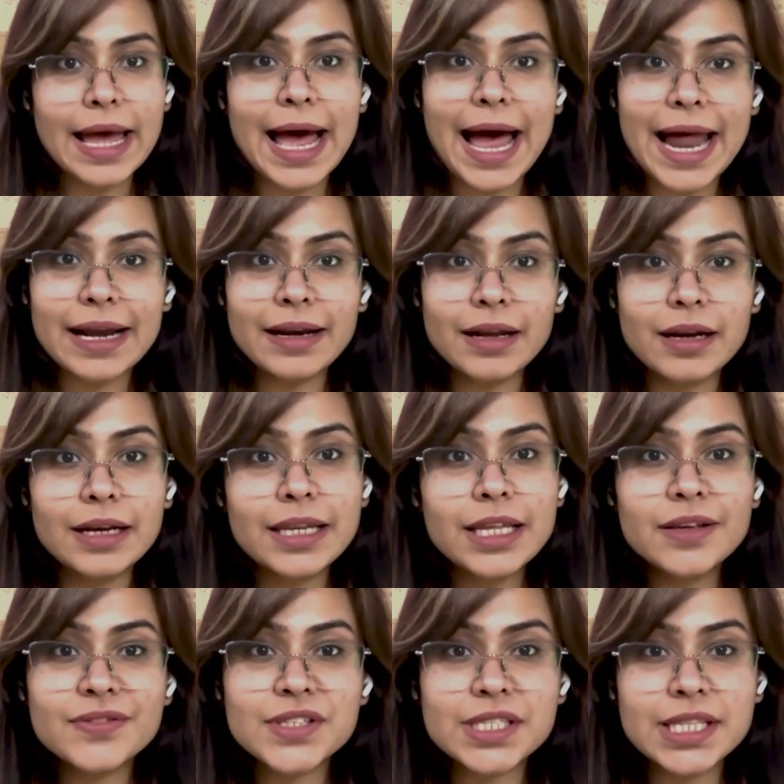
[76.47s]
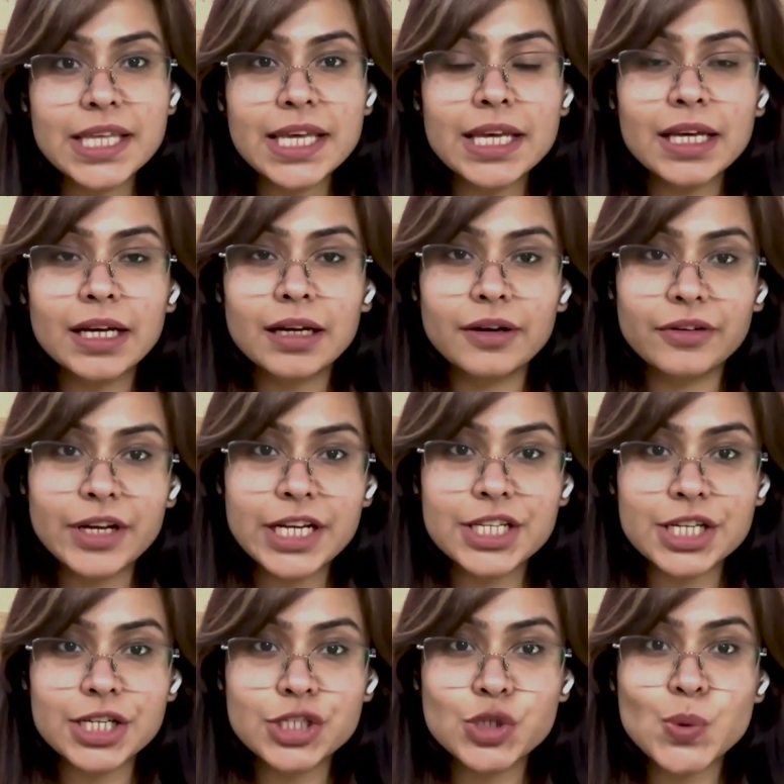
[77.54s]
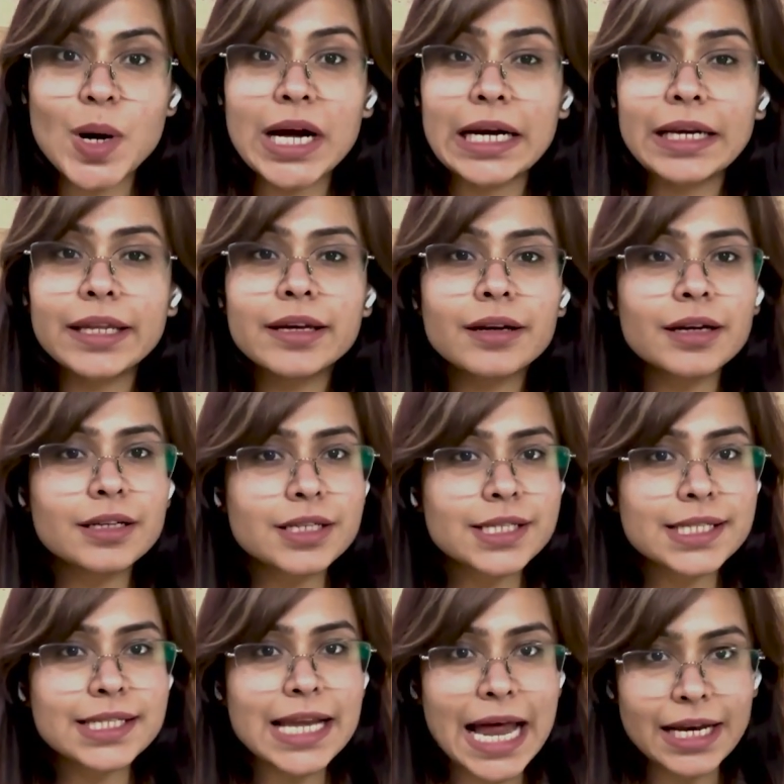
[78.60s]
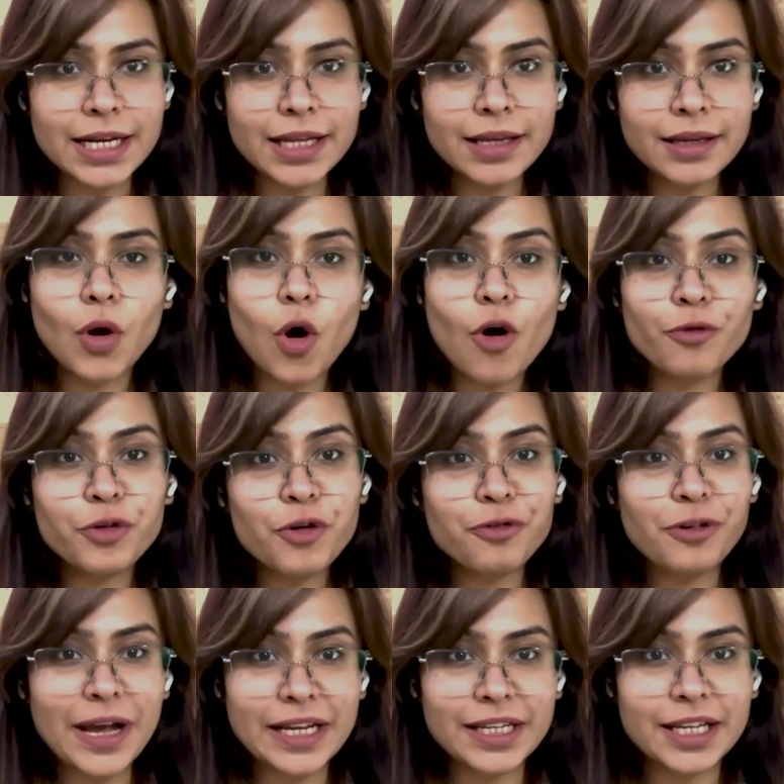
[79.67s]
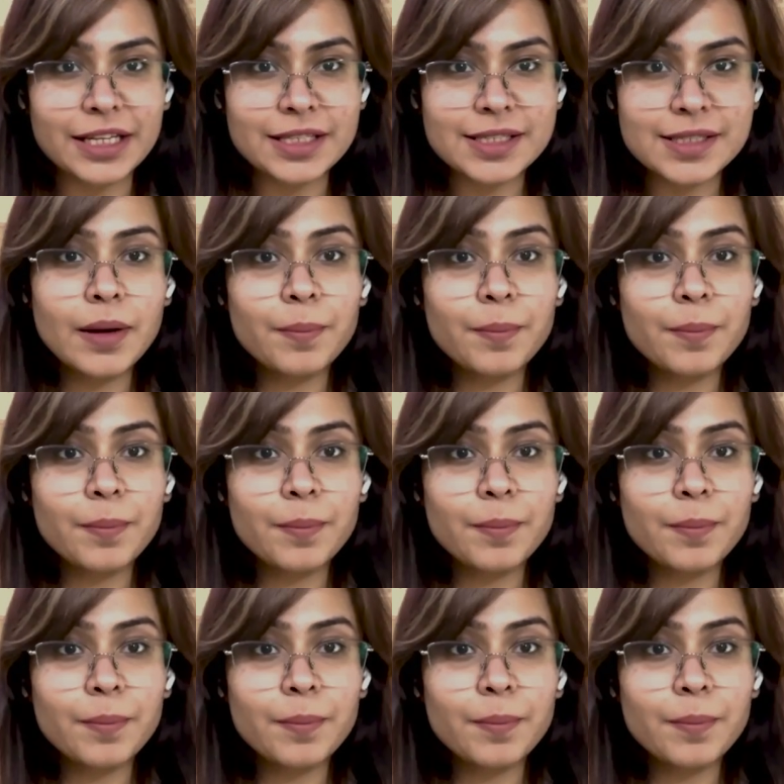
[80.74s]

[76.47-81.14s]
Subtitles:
and leaves the reader to a clear understanding of your findings.